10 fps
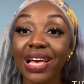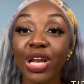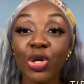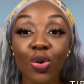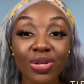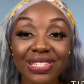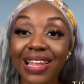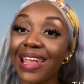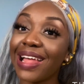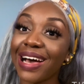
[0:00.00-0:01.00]
I know it's a
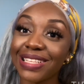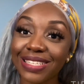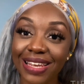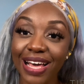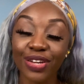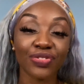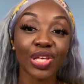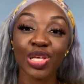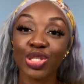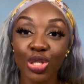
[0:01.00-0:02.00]
lot of
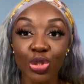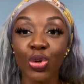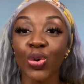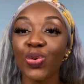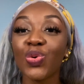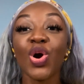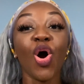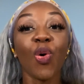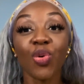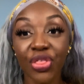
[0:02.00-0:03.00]
things to do
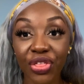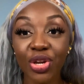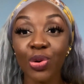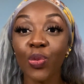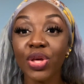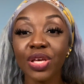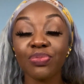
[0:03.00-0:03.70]
within a week,